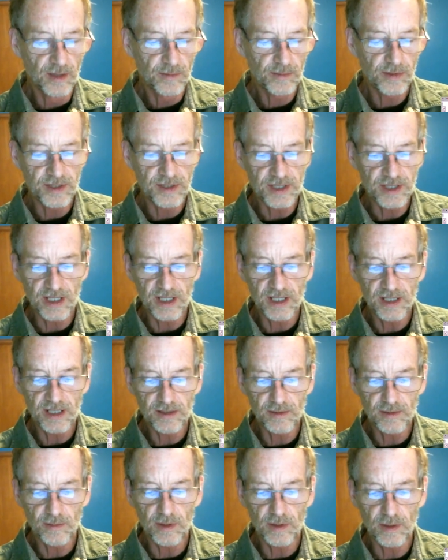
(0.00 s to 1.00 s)
pertain
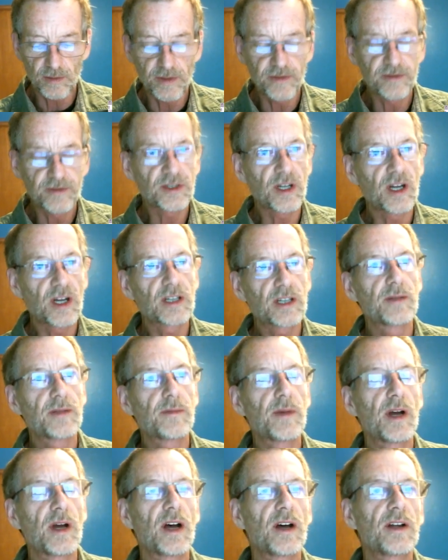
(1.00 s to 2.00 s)
to what we've talked
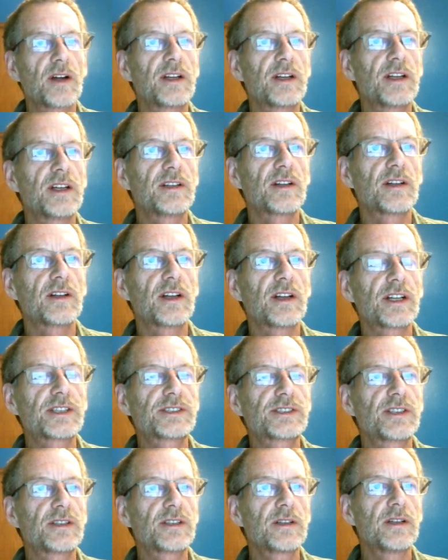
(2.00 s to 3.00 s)
about in the
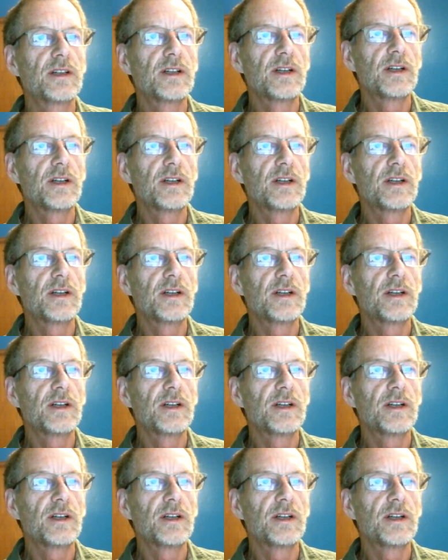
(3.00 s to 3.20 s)
lecture.